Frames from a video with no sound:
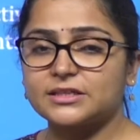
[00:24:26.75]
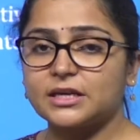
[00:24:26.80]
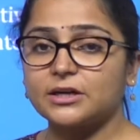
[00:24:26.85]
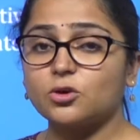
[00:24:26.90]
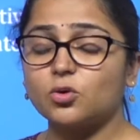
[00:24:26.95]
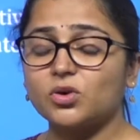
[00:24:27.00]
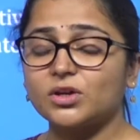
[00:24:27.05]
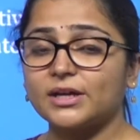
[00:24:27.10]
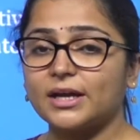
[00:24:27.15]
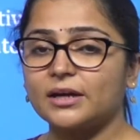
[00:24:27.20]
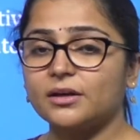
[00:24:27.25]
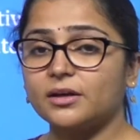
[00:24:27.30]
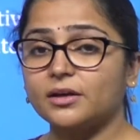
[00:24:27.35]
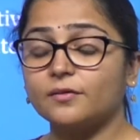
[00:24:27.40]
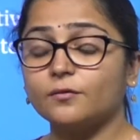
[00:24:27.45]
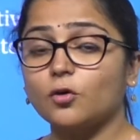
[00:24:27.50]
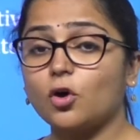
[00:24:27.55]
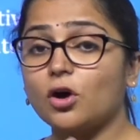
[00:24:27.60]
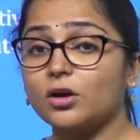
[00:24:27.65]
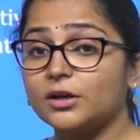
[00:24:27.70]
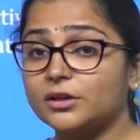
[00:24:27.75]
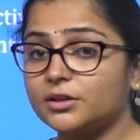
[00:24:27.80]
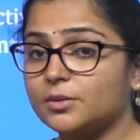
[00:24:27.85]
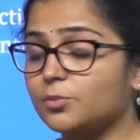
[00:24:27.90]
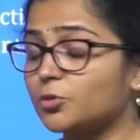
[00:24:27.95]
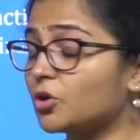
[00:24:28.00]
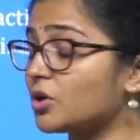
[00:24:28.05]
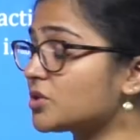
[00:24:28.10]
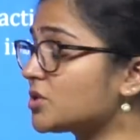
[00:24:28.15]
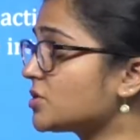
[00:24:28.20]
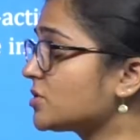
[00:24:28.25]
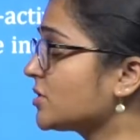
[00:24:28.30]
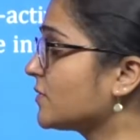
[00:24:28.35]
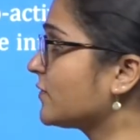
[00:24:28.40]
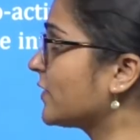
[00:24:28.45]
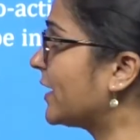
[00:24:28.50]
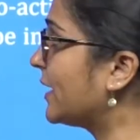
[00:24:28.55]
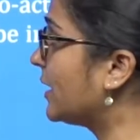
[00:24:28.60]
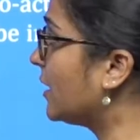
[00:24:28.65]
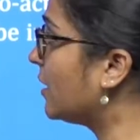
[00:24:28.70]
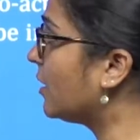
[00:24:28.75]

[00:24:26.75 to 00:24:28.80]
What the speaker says: They don't get involved in the process of